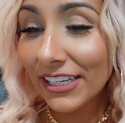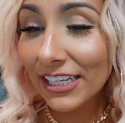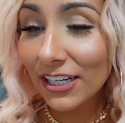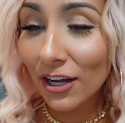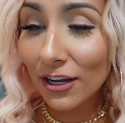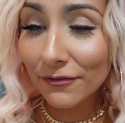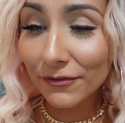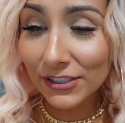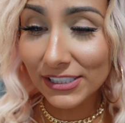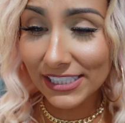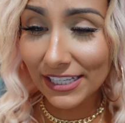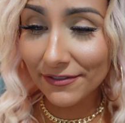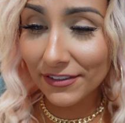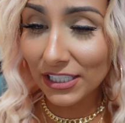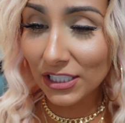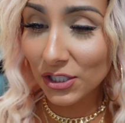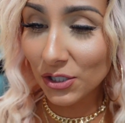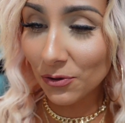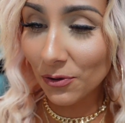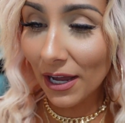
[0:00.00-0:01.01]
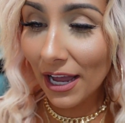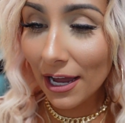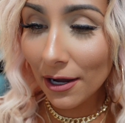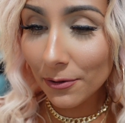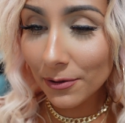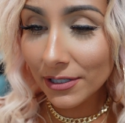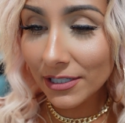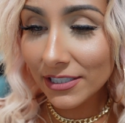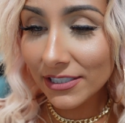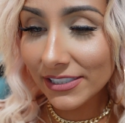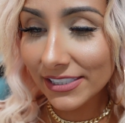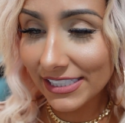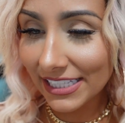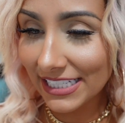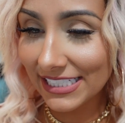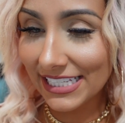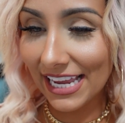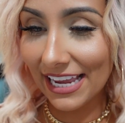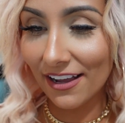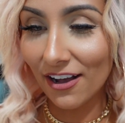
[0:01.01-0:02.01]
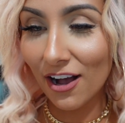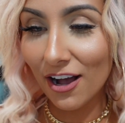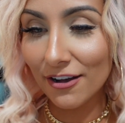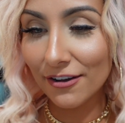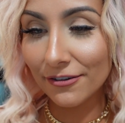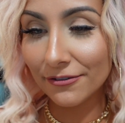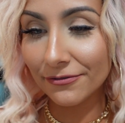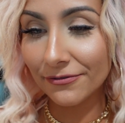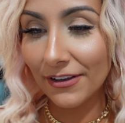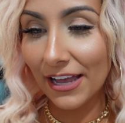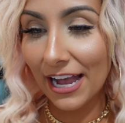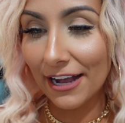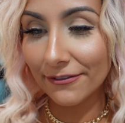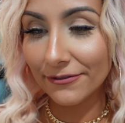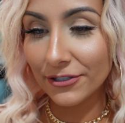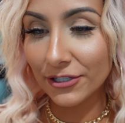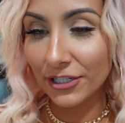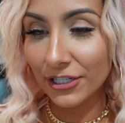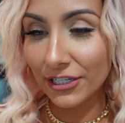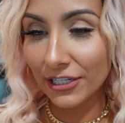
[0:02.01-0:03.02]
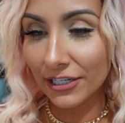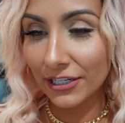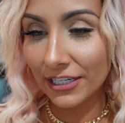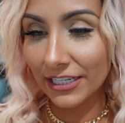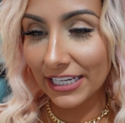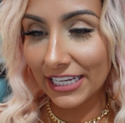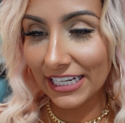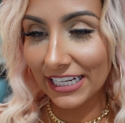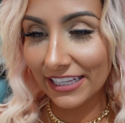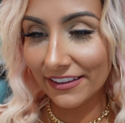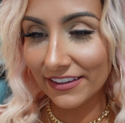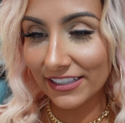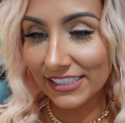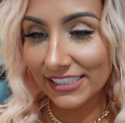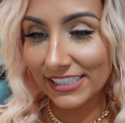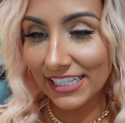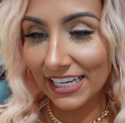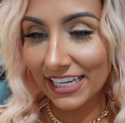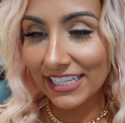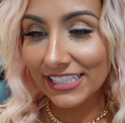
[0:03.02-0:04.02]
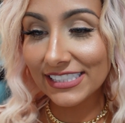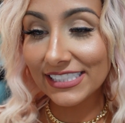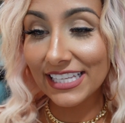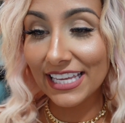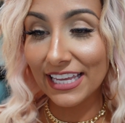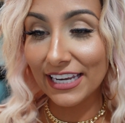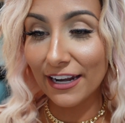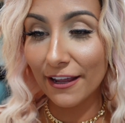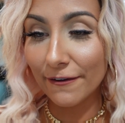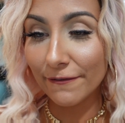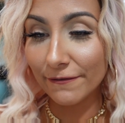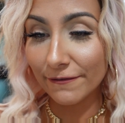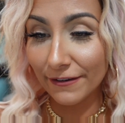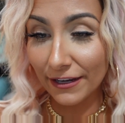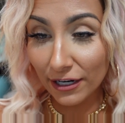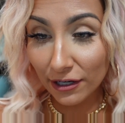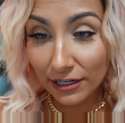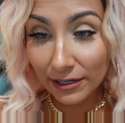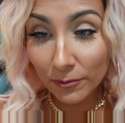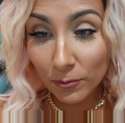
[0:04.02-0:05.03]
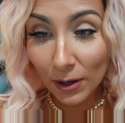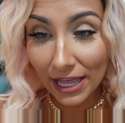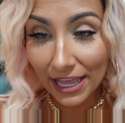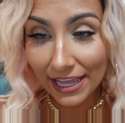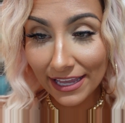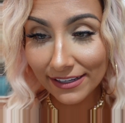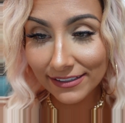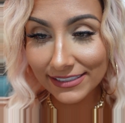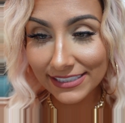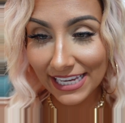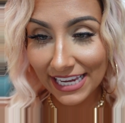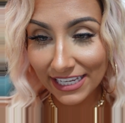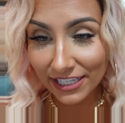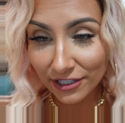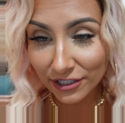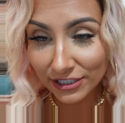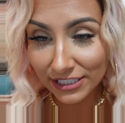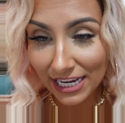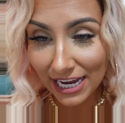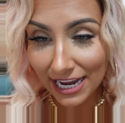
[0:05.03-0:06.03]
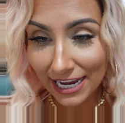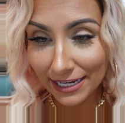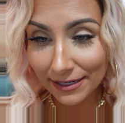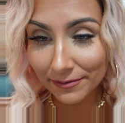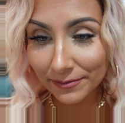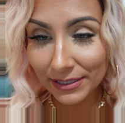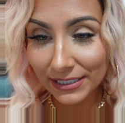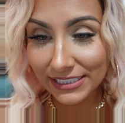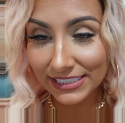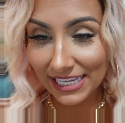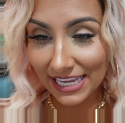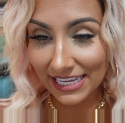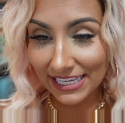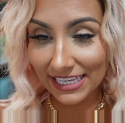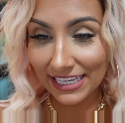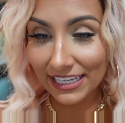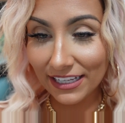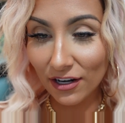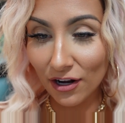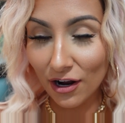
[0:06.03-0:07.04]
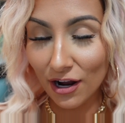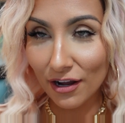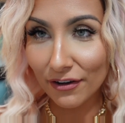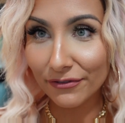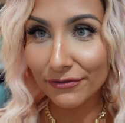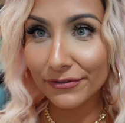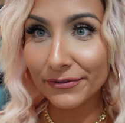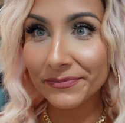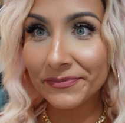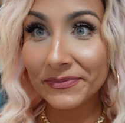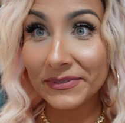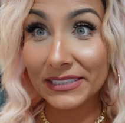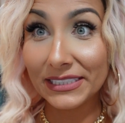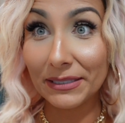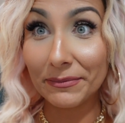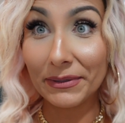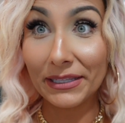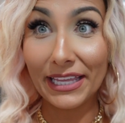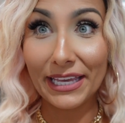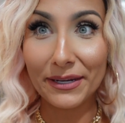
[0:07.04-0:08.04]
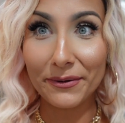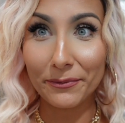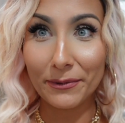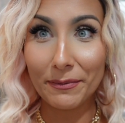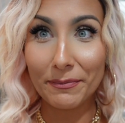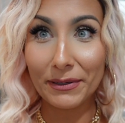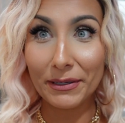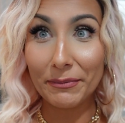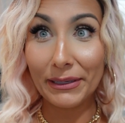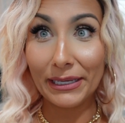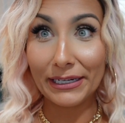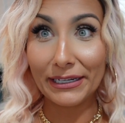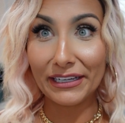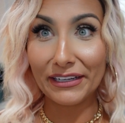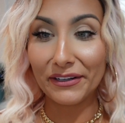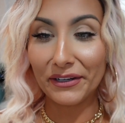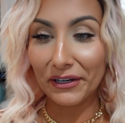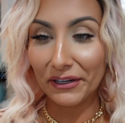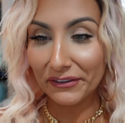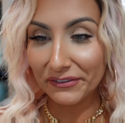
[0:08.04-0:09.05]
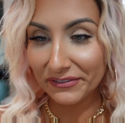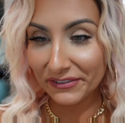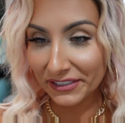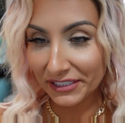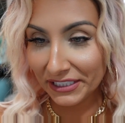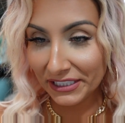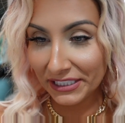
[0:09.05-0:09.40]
it on for 72 hours, then take off after getting the second skin very wet. Take your time taking it off. It's gonna be like ripping a band-aid off.